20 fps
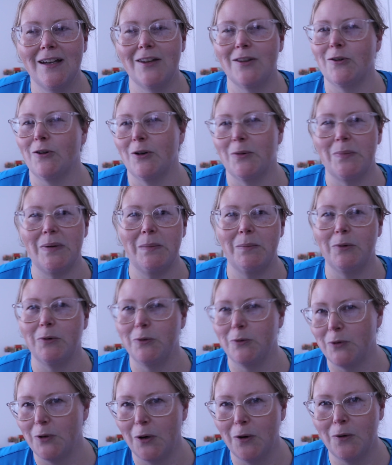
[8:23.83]
there are people
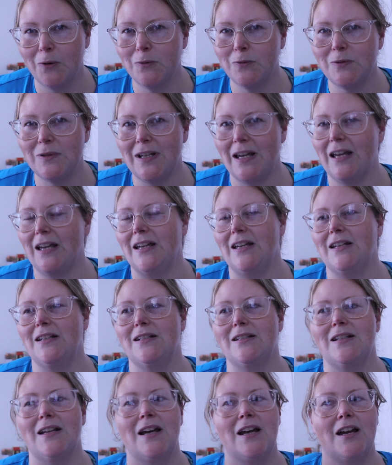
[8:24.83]
who don't
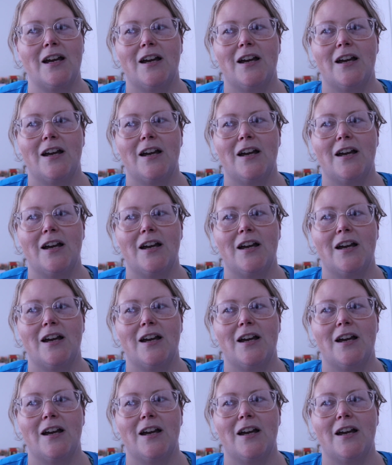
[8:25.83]
and